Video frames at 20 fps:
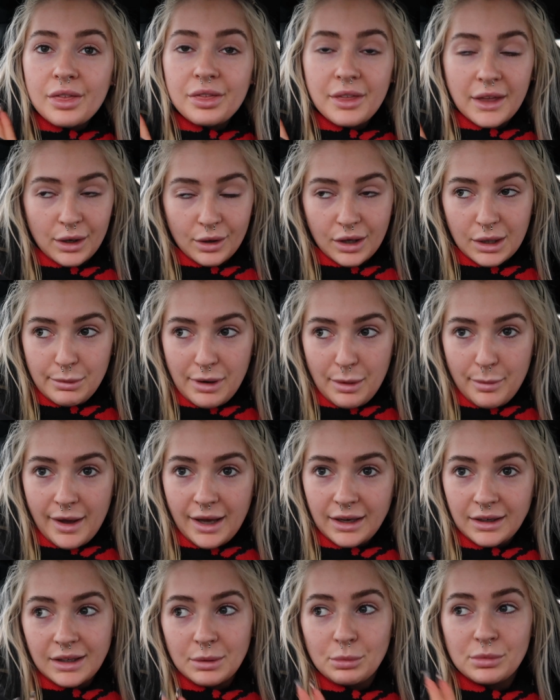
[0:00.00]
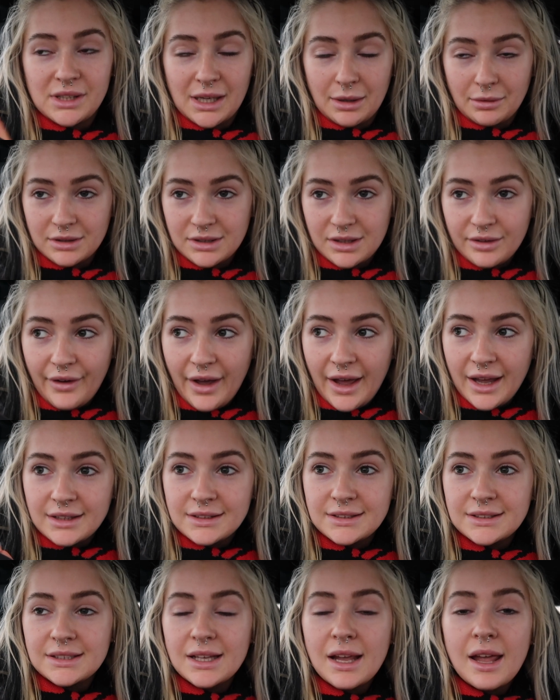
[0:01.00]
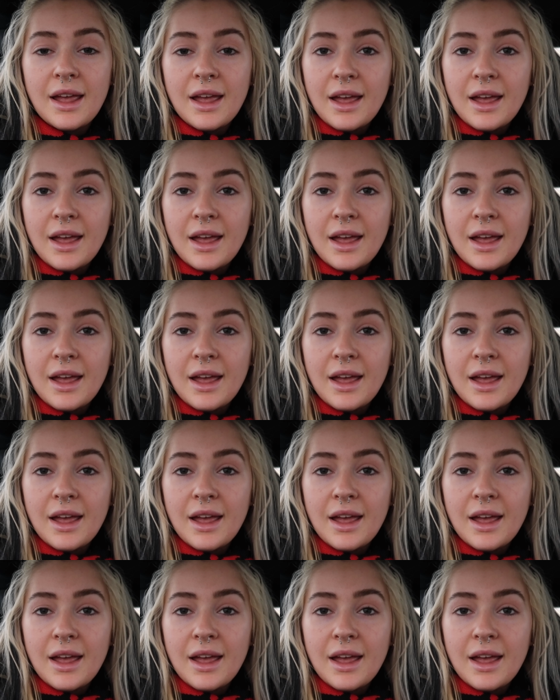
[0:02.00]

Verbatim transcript: they're not going to be abandoned Taking them to the vets